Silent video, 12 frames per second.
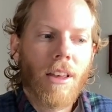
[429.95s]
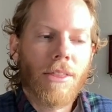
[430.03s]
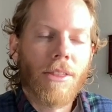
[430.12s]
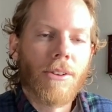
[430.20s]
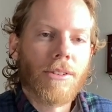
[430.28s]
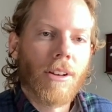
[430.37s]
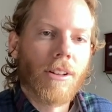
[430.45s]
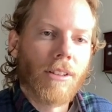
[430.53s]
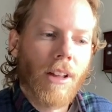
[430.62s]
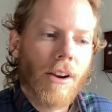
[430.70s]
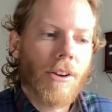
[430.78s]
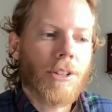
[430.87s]
There is a
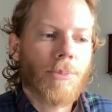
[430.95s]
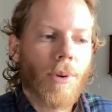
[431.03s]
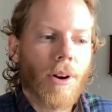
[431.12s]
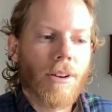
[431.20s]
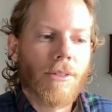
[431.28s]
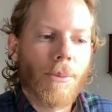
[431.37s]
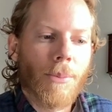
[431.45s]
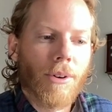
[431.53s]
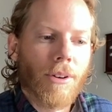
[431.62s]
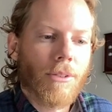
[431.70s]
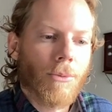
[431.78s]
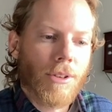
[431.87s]
hilarious part of the
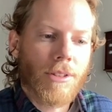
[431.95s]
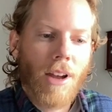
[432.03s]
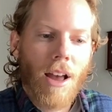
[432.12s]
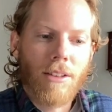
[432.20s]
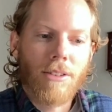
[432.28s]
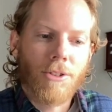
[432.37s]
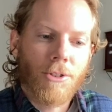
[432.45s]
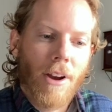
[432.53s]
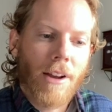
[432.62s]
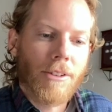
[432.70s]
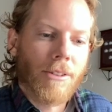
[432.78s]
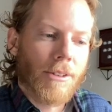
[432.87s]
book where Silas is
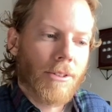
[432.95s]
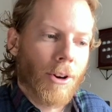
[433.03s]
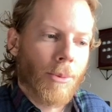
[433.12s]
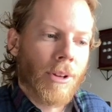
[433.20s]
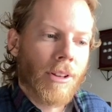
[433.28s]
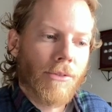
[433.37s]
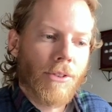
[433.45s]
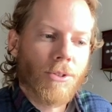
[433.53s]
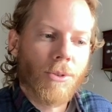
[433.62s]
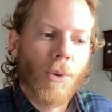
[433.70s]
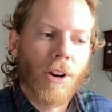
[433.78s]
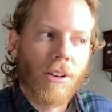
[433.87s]
trying to determine if he
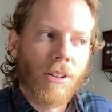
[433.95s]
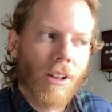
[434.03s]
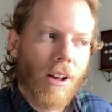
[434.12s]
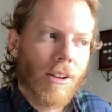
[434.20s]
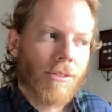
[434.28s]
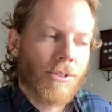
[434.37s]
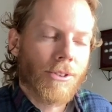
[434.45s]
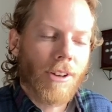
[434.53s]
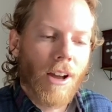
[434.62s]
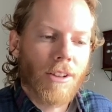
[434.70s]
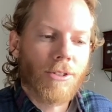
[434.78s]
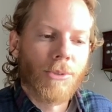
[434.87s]
should wear gloves or
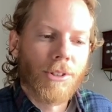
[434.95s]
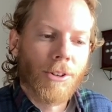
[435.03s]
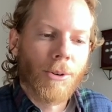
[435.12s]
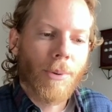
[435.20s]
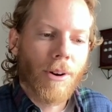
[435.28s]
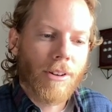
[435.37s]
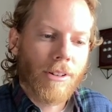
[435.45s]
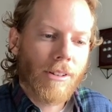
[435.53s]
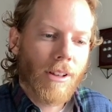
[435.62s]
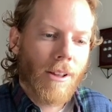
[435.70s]
not to a dinner party.